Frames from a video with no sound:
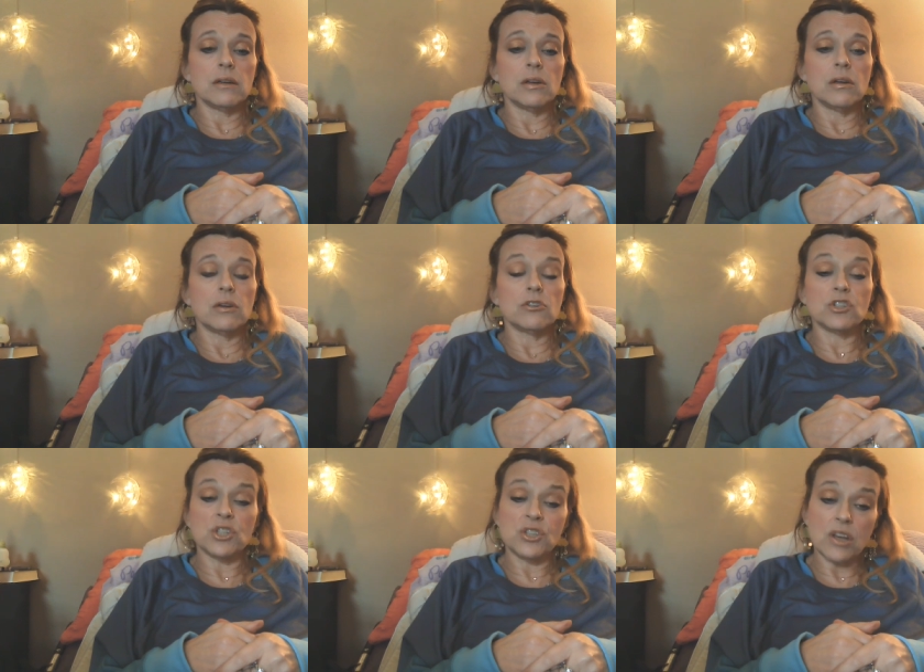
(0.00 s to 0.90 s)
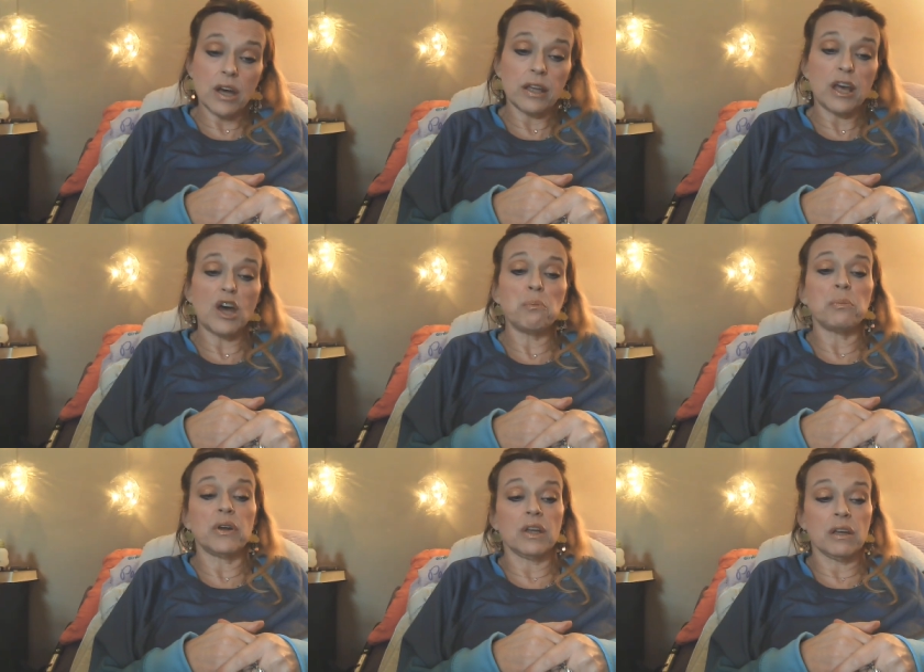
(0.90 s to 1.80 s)
she's young yet, but
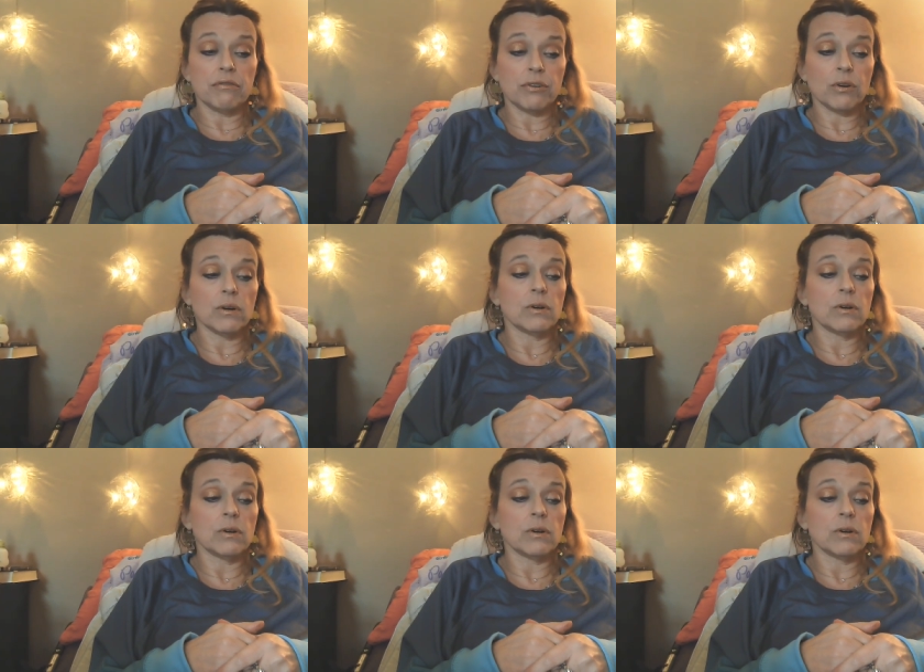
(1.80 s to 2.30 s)
give her